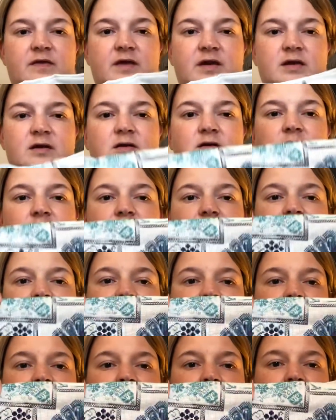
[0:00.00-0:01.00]
then
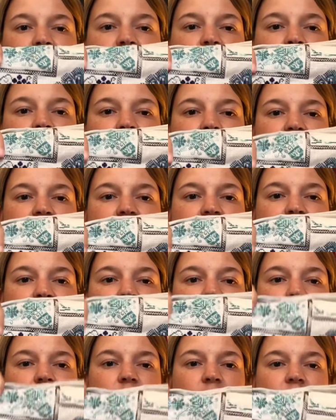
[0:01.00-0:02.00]
also a little
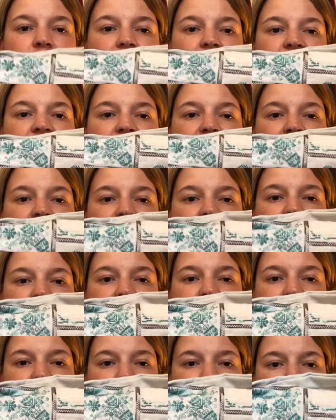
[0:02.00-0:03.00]
bit more of
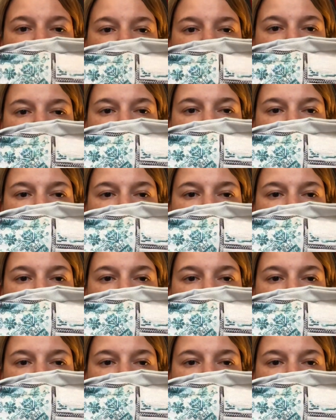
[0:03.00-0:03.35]
that square.